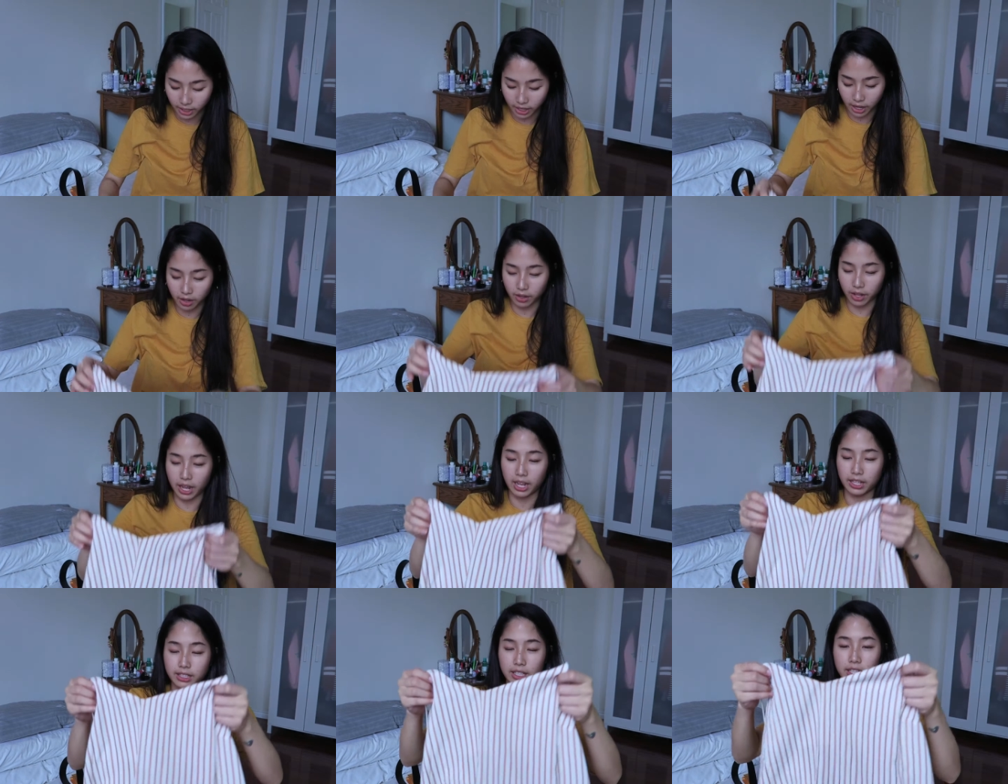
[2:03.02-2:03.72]
like how it
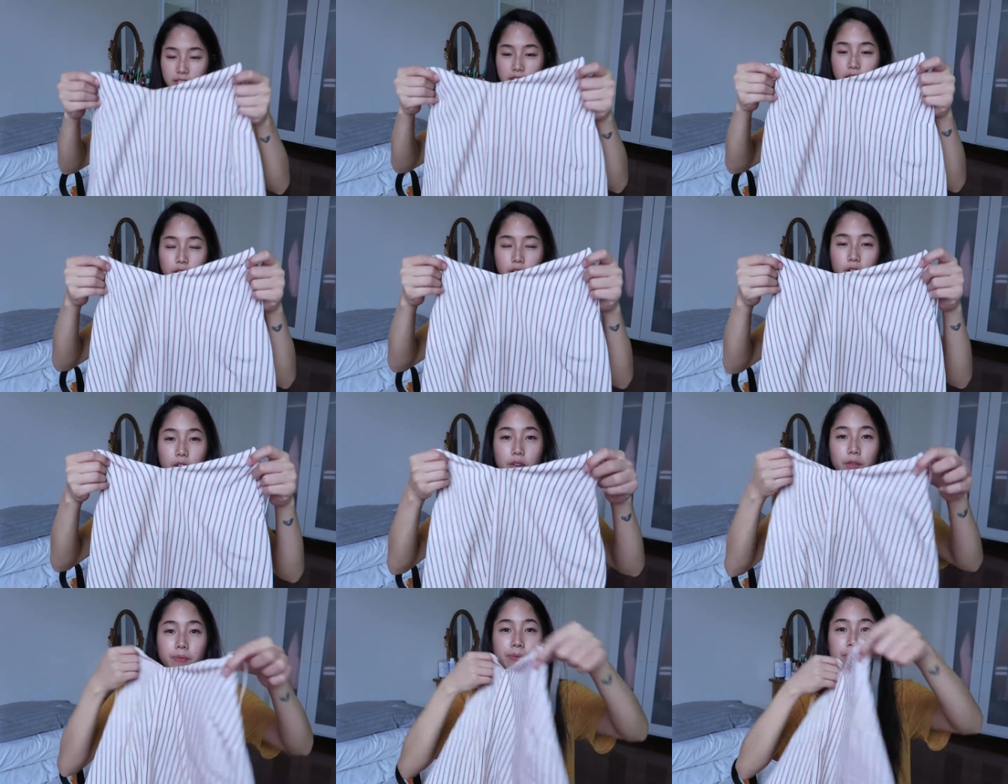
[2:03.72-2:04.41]
has like a
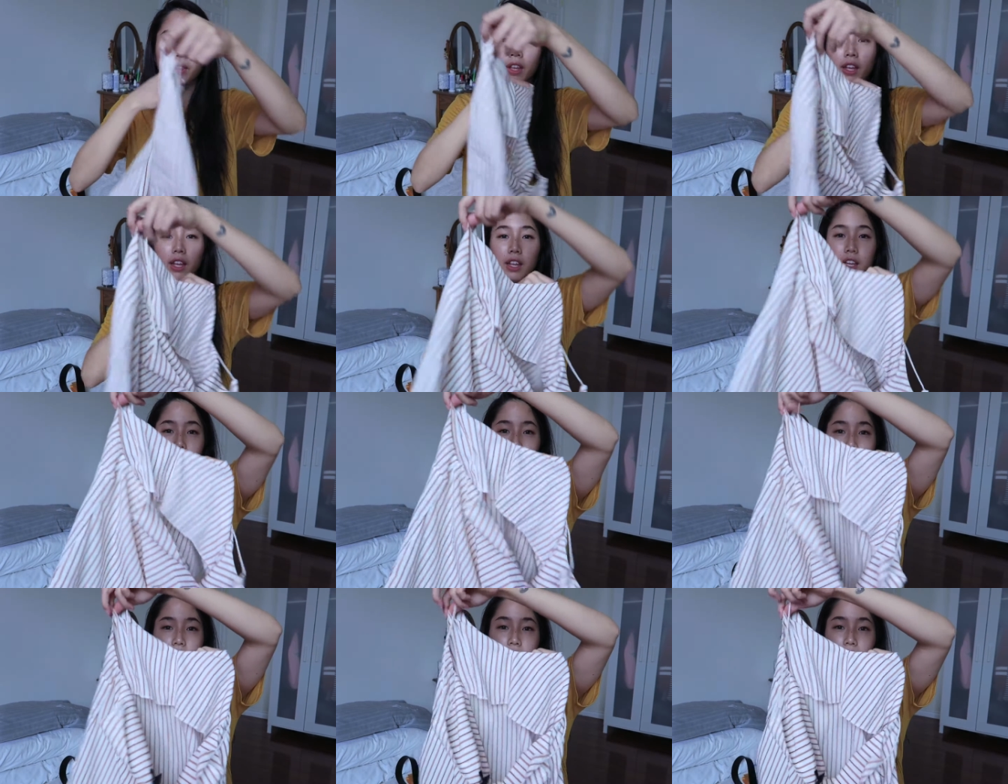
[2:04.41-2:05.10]
little
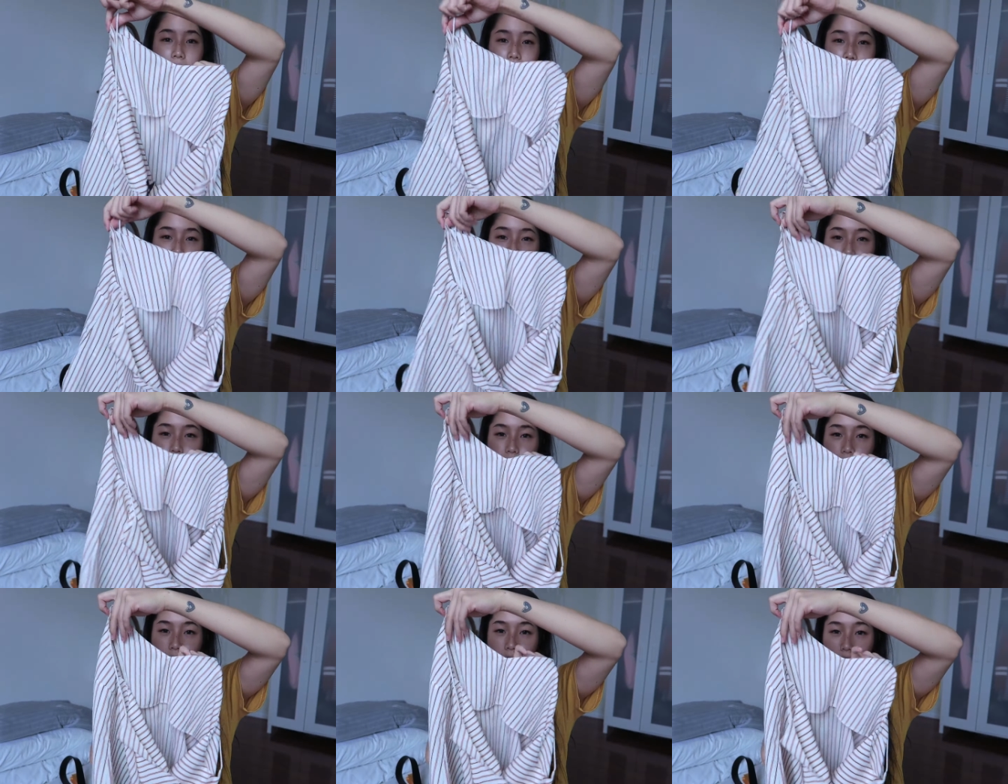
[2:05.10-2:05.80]
like
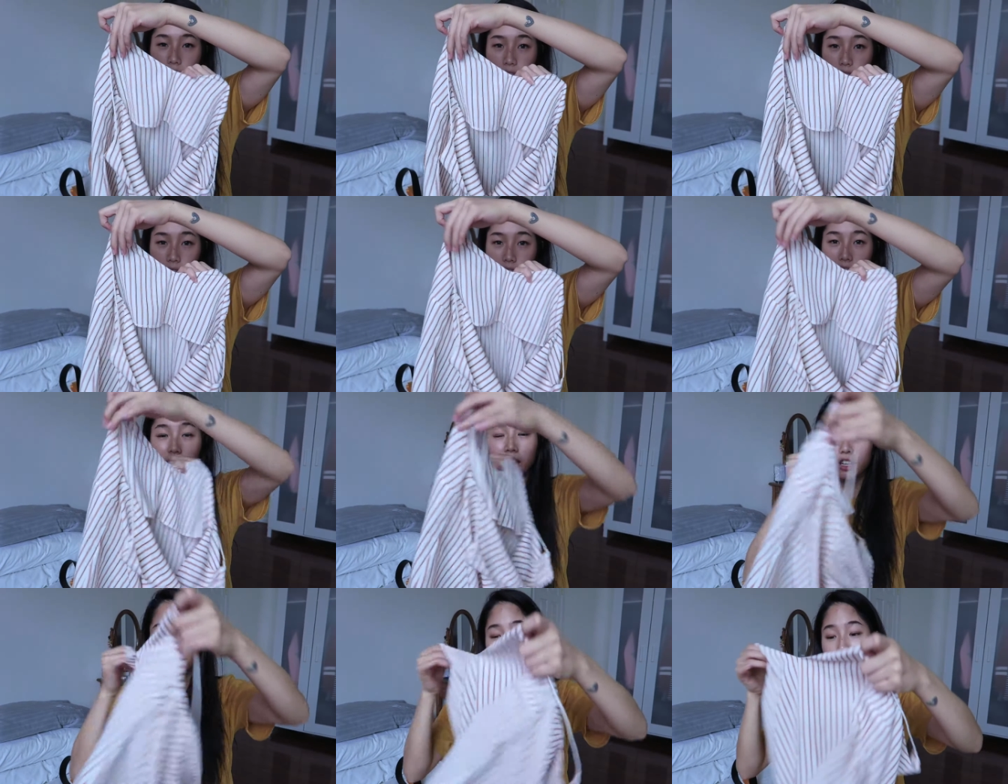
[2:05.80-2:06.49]

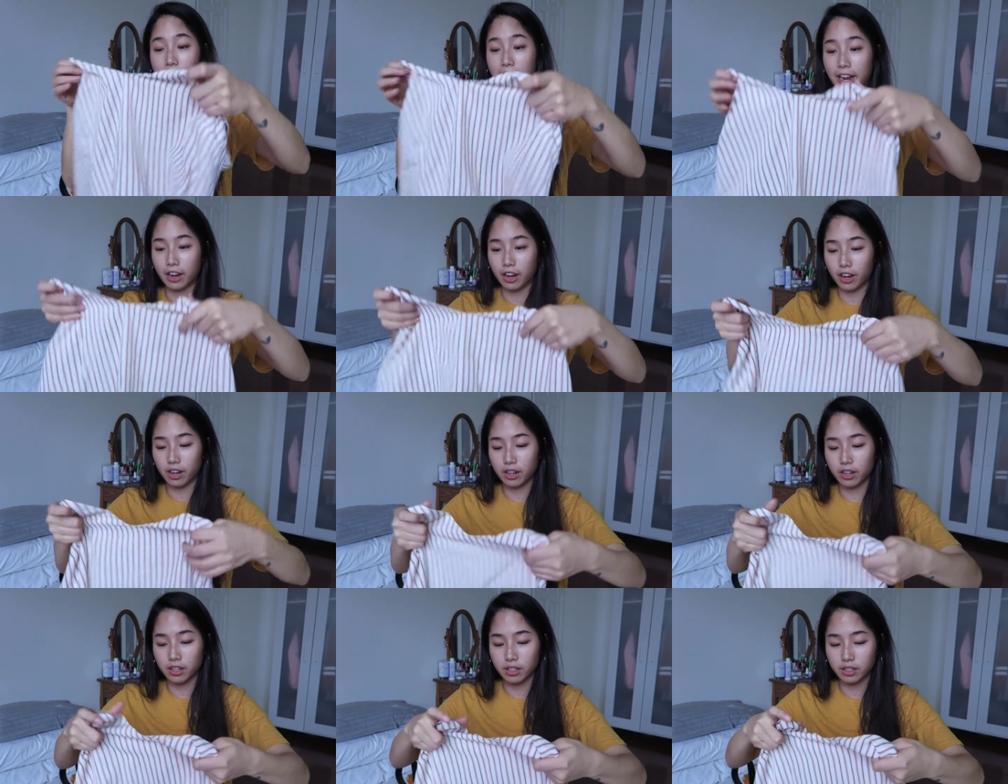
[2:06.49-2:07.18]
another
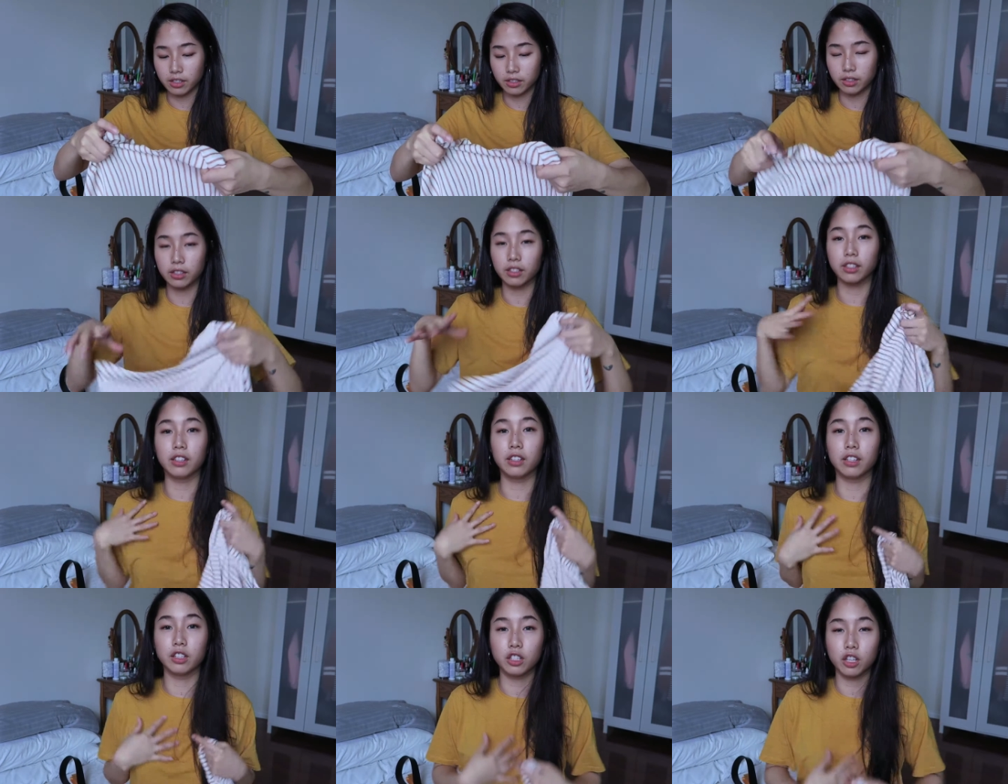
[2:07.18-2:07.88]
layer
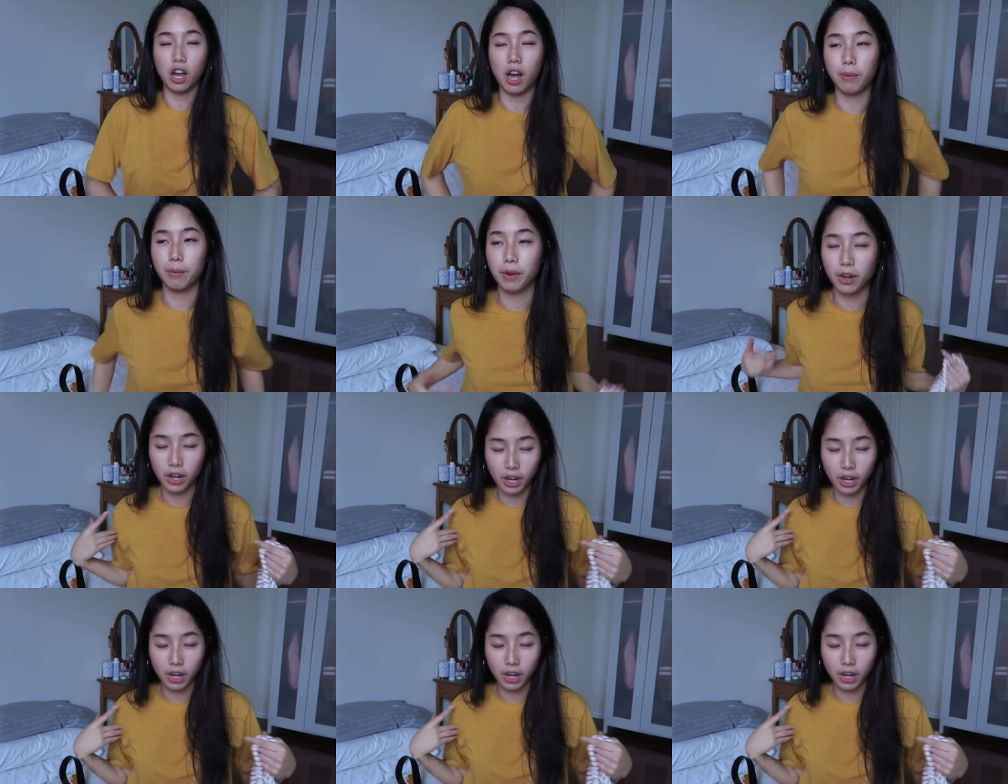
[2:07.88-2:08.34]
in the top